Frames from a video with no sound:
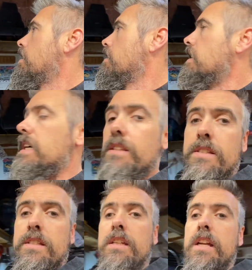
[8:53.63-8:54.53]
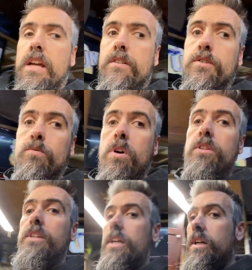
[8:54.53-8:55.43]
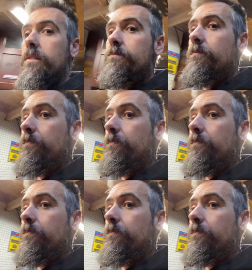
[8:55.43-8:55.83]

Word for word: Got the seat anchors welded in.